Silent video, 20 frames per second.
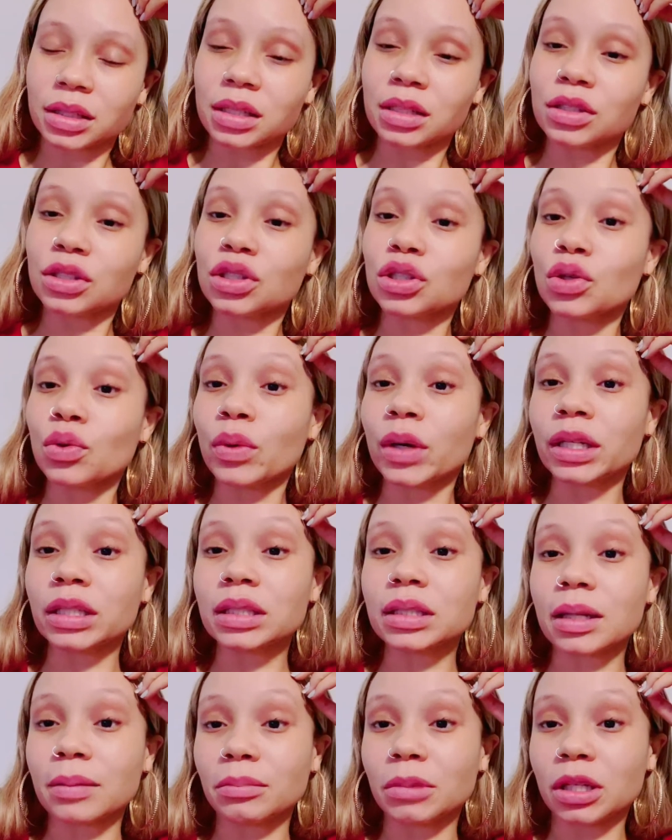He's doing
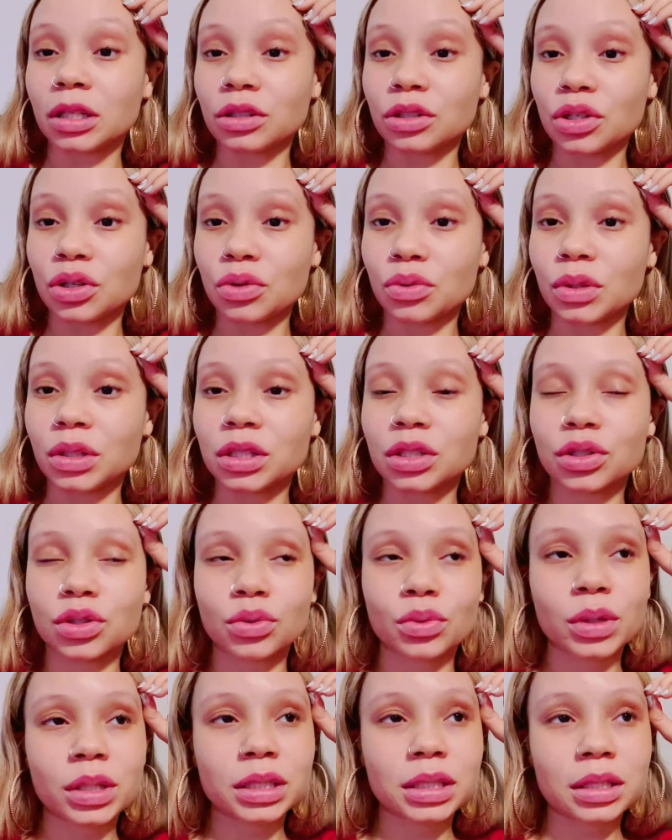something new. He's
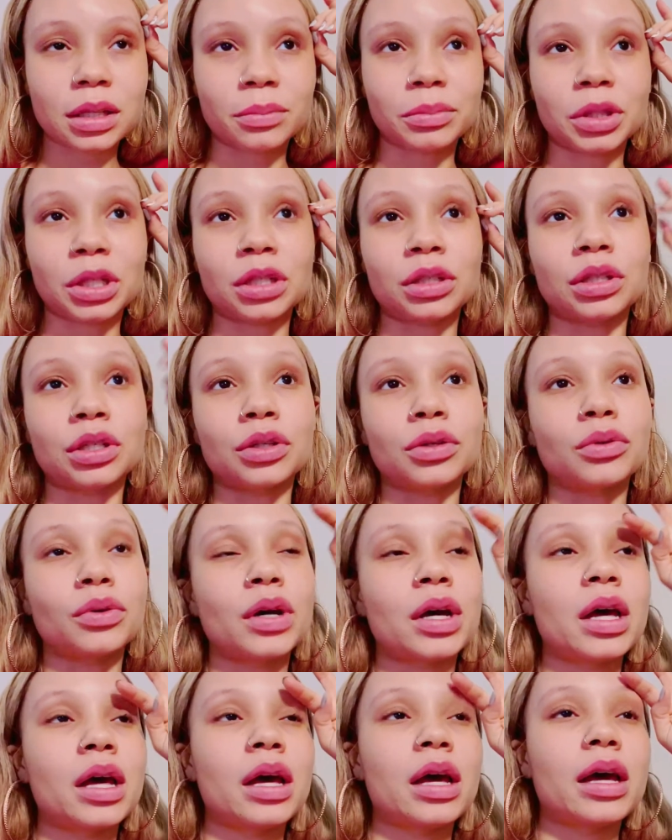doing something new.
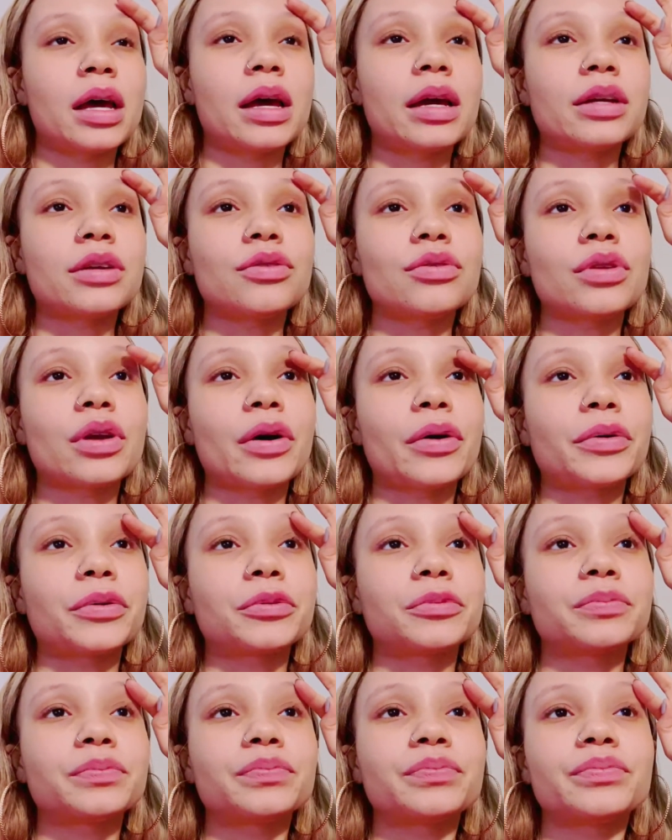And you know,